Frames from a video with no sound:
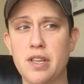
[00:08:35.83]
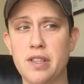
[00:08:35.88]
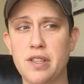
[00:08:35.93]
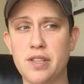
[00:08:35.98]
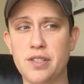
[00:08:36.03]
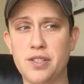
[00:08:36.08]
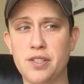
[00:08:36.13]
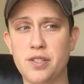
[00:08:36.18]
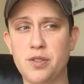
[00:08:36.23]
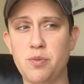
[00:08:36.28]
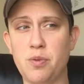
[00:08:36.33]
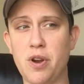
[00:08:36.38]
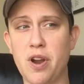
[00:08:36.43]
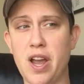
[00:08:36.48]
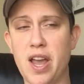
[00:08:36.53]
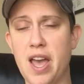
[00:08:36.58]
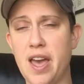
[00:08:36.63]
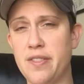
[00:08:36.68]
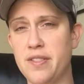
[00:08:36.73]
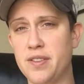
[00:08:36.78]
This is where
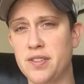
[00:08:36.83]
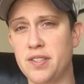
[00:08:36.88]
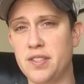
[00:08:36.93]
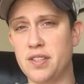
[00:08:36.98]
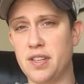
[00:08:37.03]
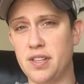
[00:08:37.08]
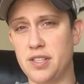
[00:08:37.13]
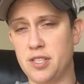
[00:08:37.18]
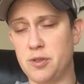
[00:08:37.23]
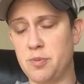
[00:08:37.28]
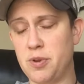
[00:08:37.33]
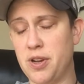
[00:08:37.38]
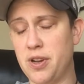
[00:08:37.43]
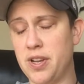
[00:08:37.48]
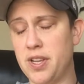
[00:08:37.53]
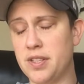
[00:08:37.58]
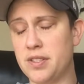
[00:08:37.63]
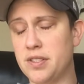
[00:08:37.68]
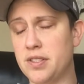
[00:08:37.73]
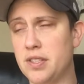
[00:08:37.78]
I had this
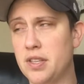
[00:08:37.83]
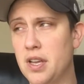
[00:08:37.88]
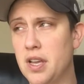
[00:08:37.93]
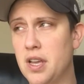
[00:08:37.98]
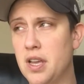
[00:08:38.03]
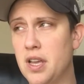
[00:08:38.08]
experience.